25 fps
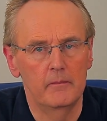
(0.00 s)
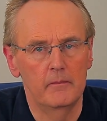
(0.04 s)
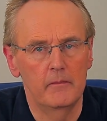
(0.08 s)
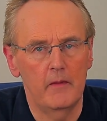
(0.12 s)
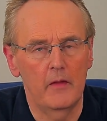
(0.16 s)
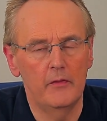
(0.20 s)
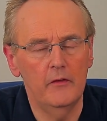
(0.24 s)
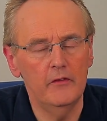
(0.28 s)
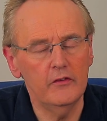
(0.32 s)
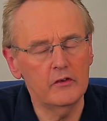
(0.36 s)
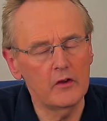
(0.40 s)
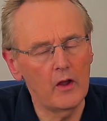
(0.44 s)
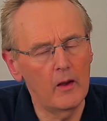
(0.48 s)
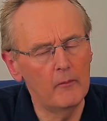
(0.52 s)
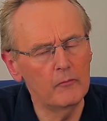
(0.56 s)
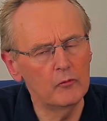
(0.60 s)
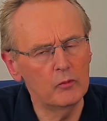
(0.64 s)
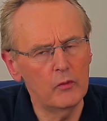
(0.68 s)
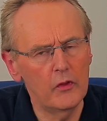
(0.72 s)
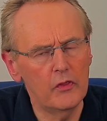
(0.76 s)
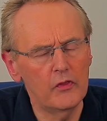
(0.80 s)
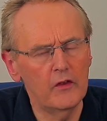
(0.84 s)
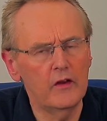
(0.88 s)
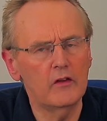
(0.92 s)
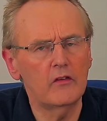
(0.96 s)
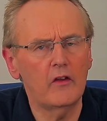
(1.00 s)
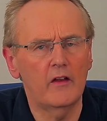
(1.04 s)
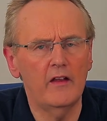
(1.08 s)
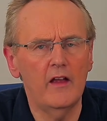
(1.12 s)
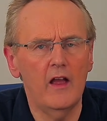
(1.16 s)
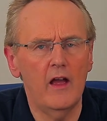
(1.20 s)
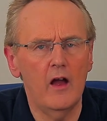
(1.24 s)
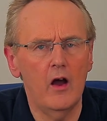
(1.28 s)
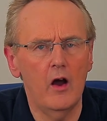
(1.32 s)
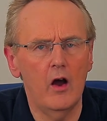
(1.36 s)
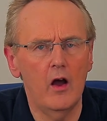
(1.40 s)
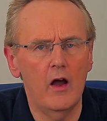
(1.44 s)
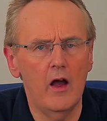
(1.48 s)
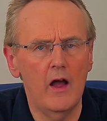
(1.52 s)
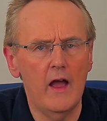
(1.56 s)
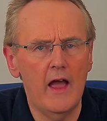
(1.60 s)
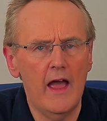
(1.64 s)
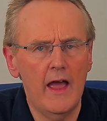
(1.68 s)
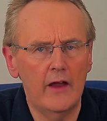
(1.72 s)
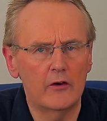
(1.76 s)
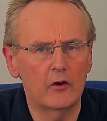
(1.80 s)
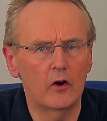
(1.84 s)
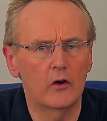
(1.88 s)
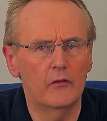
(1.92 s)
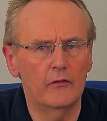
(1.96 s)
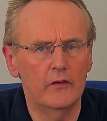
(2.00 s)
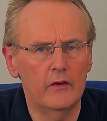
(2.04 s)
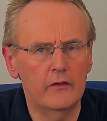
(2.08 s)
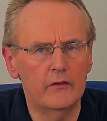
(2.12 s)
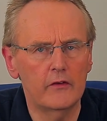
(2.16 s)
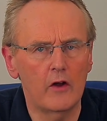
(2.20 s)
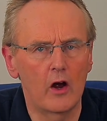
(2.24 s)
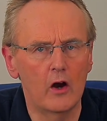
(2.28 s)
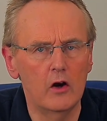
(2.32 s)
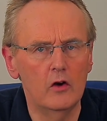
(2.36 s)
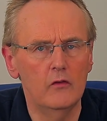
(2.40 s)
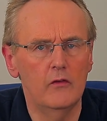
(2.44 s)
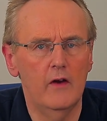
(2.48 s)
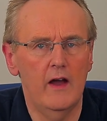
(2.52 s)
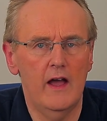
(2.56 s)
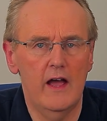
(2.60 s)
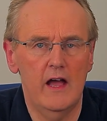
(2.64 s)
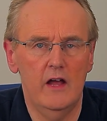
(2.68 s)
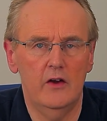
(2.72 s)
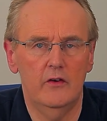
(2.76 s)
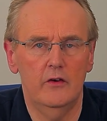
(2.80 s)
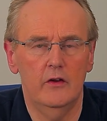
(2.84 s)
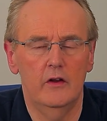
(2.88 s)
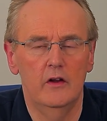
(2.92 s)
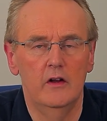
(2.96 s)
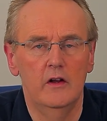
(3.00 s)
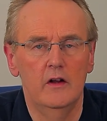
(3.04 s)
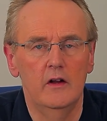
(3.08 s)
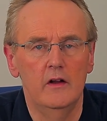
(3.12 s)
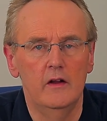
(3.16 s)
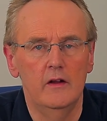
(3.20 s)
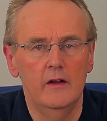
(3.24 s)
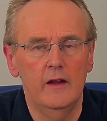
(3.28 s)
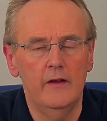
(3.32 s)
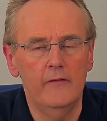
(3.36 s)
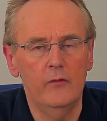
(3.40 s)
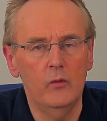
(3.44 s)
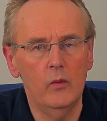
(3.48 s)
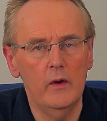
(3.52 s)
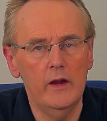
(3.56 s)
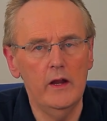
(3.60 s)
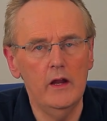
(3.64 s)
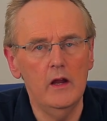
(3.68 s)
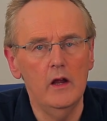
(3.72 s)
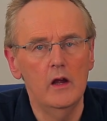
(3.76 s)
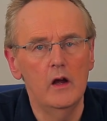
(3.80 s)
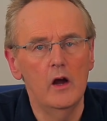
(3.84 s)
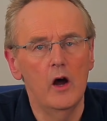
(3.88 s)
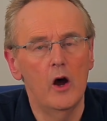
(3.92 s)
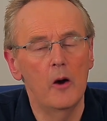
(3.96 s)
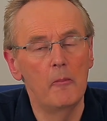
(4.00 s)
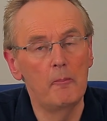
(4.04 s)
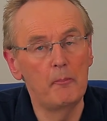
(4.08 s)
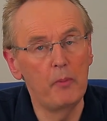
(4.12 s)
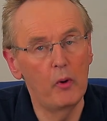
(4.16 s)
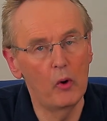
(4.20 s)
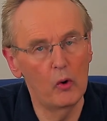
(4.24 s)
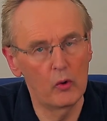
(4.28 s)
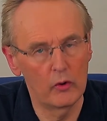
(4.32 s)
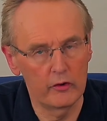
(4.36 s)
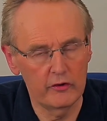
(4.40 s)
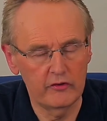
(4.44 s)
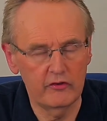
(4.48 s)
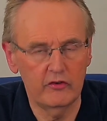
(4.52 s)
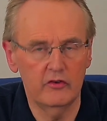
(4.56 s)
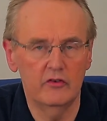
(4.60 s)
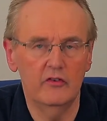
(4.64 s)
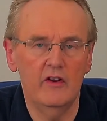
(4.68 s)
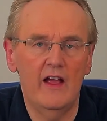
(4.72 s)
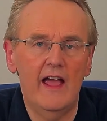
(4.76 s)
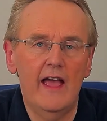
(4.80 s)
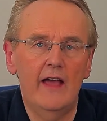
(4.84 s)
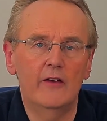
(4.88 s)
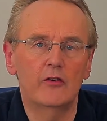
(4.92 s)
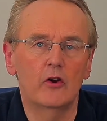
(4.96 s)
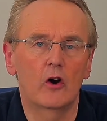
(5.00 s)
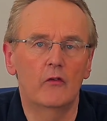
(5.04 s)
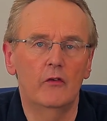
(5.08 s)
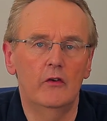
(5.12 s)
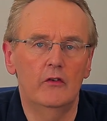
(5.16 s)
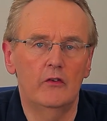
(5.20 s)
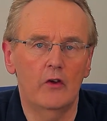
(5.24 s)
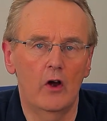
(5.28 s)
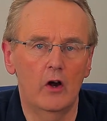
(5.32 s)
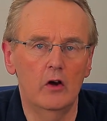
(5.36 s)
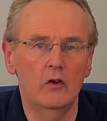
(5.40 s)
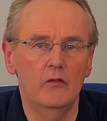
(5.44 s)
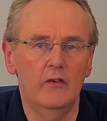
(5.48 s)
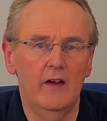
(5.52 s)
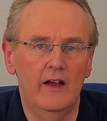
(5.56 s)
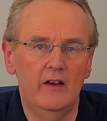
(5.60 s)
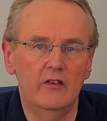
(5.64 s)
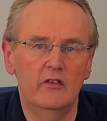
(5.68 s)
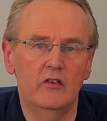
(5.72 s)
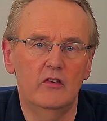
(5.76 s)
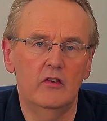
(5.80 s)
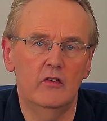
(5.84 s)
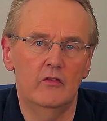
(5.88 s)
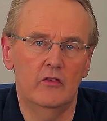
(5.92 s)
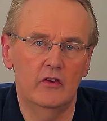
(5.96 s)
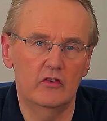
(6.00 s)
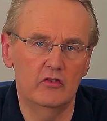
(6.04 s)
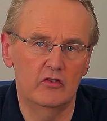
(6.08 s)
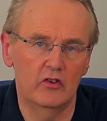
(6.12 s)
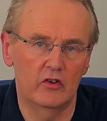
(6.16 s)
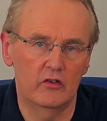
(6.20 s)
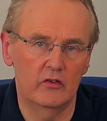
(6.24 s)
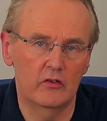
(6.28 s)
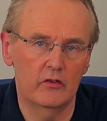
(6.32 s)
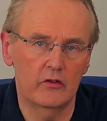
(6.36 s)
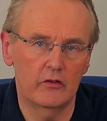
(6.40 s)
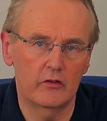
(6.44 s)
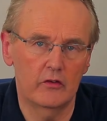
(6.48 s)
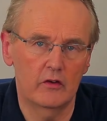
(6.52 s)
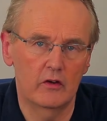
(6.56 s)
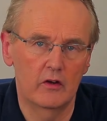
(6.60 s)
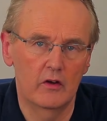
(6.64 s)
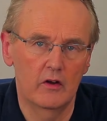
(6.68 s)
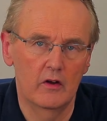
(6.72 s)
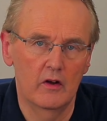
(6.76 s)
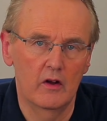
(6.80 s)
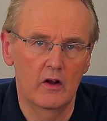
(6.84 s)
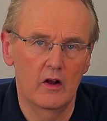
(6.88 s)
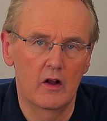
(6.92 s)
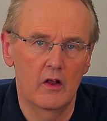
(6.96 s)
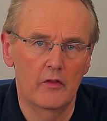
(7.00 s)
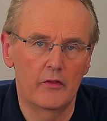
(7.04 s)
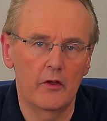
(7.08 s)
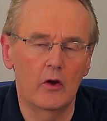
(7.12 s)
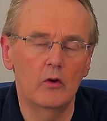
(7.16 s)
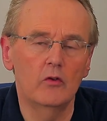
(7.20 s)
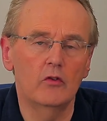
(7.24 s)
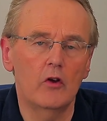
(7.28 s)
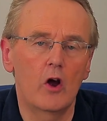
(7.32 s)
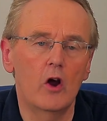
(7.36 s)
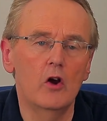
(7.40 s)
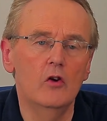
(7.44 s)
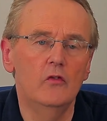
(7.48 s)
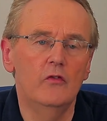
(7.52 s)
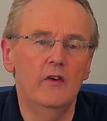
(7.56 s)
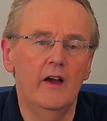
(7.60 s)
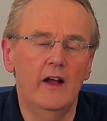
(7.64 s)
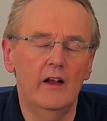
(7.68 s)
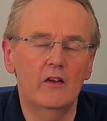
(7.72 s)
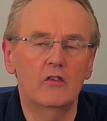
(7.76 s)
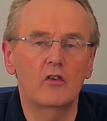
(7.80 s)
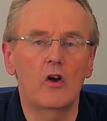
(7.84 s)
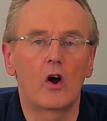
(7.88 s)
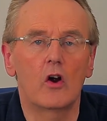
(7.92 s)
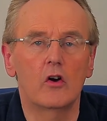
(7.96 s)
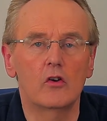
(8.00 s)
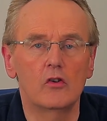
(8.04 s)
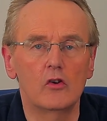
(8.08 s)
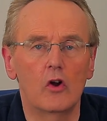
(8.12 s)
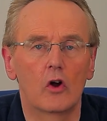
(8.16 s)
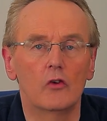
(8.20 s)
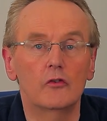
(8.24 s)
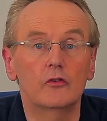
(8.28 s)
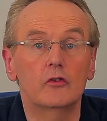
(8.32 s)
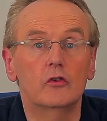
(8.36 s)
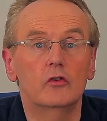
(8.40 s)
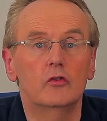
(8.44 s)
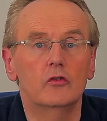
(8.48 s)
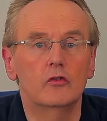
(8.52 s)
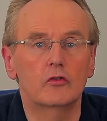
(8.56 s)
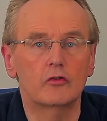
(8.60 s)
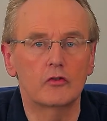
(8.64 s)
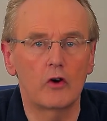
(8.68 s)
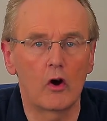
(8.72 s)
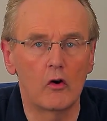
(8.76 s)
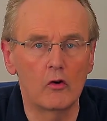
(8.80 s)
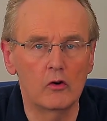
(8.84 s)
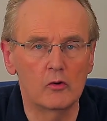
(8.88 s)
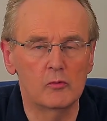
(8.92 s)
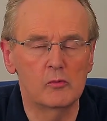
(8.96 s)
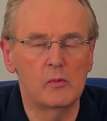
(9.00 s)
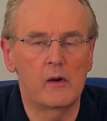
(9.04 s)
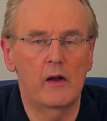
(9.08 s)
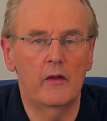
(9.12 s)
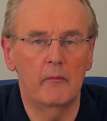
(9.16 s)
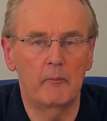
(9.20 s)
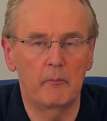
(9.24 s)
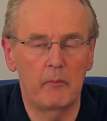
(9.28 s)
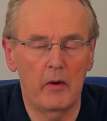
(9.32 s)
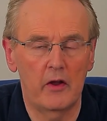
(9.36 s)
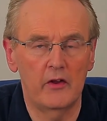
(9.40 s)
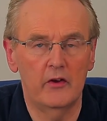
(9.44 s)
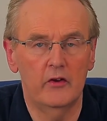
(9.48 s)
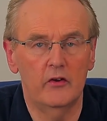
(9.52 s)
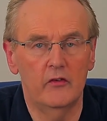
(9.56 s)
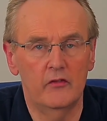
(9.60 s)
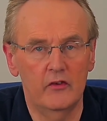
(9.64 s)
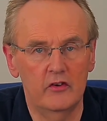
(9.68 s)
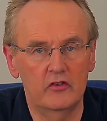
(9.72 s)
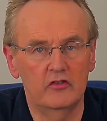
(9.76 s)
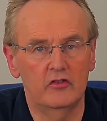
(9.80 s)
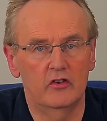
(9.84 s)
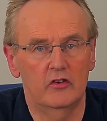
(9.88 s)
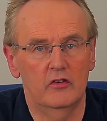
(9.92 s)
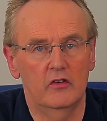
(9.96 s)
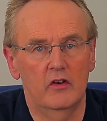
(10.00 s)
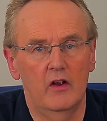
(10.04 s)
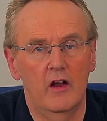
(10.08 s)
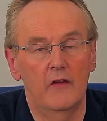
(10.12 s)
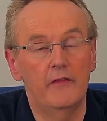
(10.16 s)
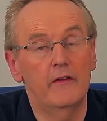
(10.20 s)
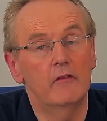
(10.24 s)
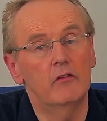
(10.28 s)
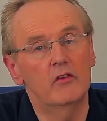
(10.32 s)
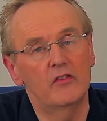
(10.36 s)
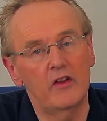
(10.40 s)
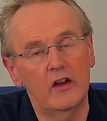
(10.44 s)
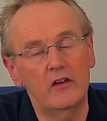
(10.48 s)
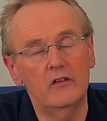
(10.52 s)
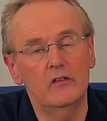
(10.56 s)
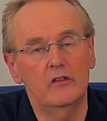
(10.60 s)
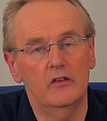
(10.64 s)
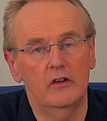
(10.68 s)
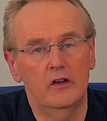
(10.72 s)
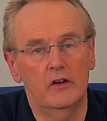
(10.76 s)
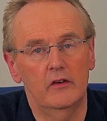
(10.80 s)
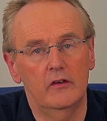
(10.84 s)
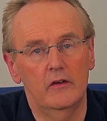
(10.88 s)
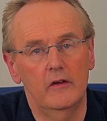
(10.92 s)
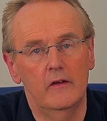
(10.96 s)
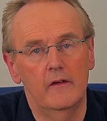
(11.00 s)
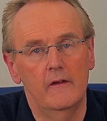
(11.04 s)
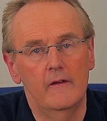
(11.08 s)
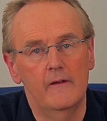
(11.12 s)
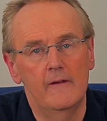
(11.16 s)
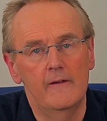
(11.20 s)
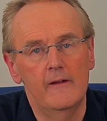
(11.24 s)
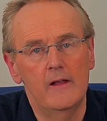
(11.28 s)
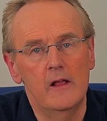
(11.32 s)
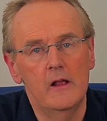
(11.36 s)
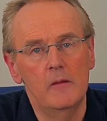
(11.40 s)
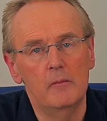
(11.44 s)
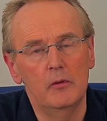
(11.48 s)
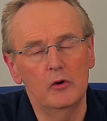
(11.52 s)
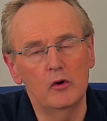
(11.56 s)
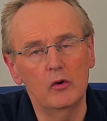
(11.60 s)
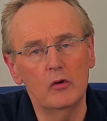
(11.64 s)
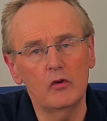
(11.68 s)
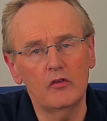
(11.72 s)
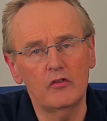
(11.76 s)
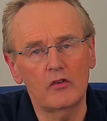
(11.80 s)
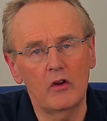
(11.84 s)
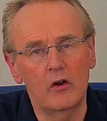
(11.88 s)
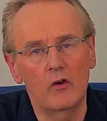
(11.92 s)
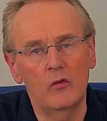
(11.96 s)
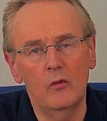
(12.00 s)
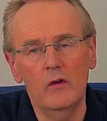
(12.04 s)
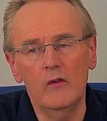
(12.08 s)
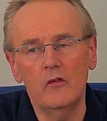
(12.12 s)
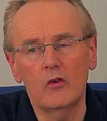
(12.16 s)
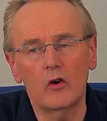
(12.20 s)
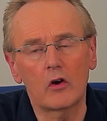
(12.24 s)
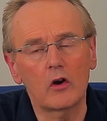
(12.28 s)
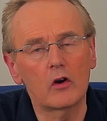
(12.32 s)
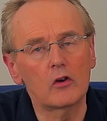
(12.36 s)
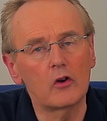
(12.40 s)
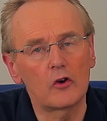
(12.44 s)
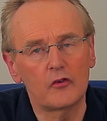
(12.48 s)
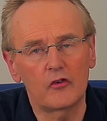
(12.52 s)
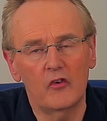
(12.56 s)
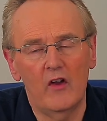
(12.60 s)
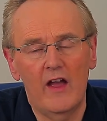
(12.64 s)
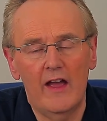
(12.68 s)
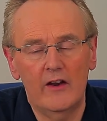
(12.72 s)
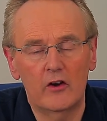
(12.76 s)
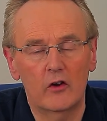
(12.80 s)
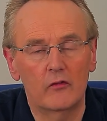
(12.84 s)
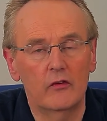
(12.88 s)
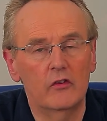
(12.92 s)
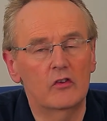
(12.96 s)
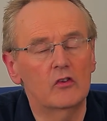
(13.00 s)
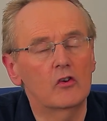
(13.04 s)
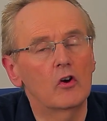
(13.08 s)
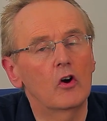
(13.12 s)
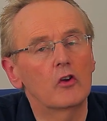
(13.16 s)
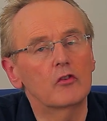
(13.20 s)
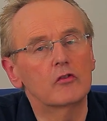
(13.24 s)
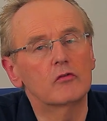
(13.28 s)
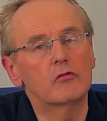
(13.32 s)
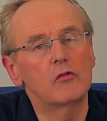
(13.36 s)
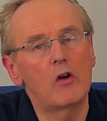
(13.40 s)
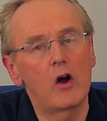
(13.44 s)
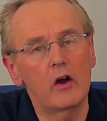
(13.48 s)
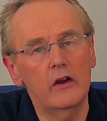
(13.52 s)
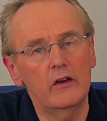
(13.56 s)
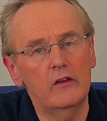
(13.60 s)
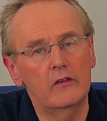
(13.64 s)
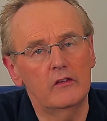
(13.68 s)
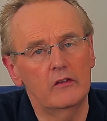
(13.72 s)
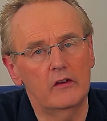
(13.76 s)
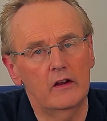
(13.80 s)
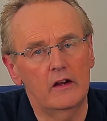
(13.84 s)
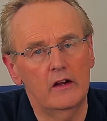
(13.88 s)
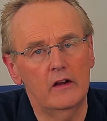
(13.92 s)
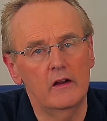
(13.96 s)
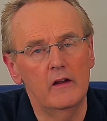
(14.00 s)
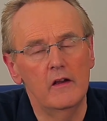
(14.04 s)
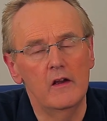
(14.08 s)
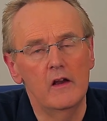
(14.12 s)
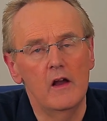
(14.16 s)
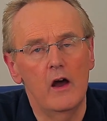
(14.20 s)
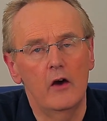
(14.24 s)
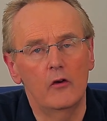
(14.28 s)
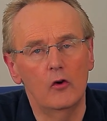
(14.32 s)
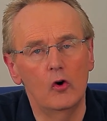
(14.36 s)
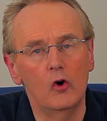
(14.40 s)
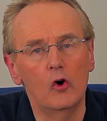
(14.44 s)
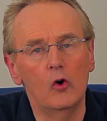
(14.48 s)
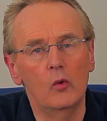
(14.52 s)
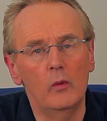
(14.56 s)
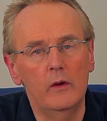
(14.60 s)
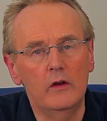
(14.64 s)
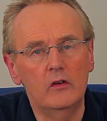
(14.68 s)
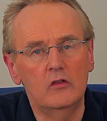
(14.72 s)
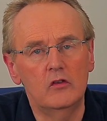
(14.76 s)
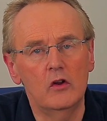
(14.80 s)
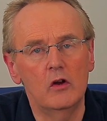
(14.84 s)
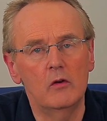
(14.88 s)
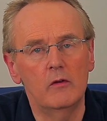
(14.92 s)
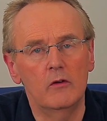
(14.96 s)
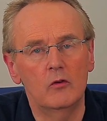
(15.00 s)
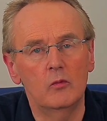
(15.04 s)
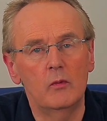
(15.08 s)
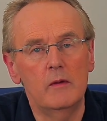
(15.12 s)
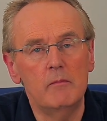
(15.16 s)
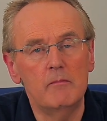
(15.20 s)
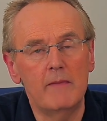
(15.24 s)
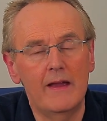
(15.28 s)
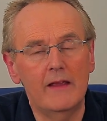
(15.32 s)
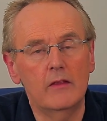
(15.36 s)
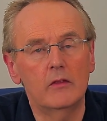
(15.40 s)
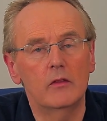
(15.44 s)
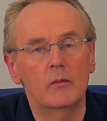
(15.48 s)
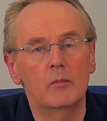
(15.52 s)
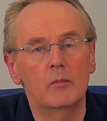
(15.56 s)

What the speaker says: and this comes with things like head office overhead. If we apportion head office overhead to divisions, those overheads are not controllable by the division and they're resented. But also, if we've got a lot of head office costs rising and all we do is we make